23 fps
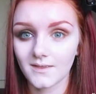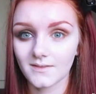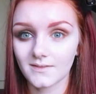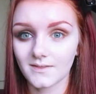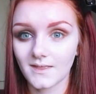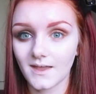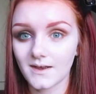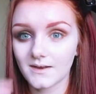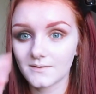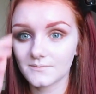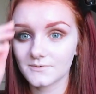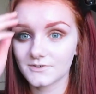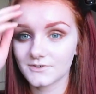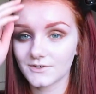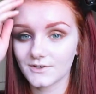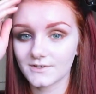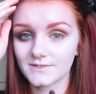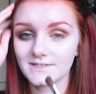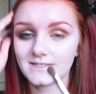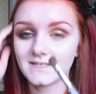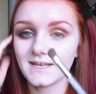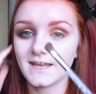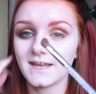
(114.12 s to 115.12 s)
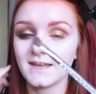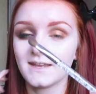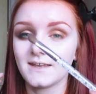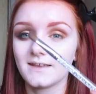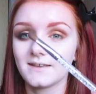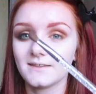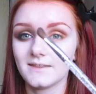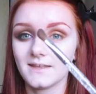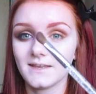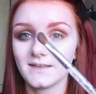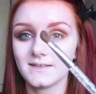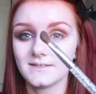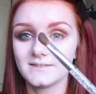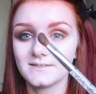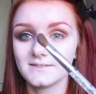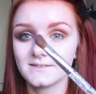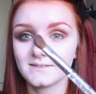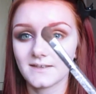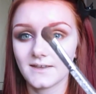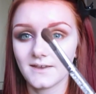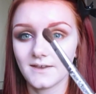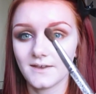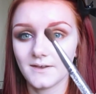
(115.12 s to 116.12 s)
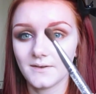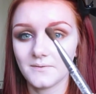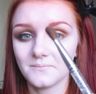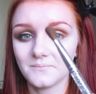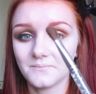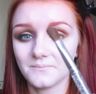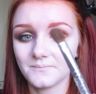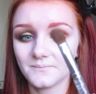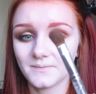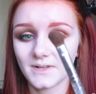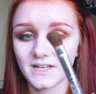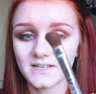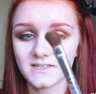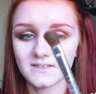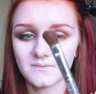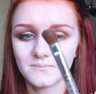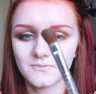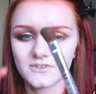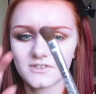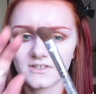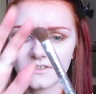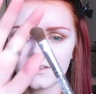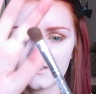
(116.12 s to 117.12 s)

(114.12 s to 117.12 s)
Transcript: Then I'm just going to take this blending brush,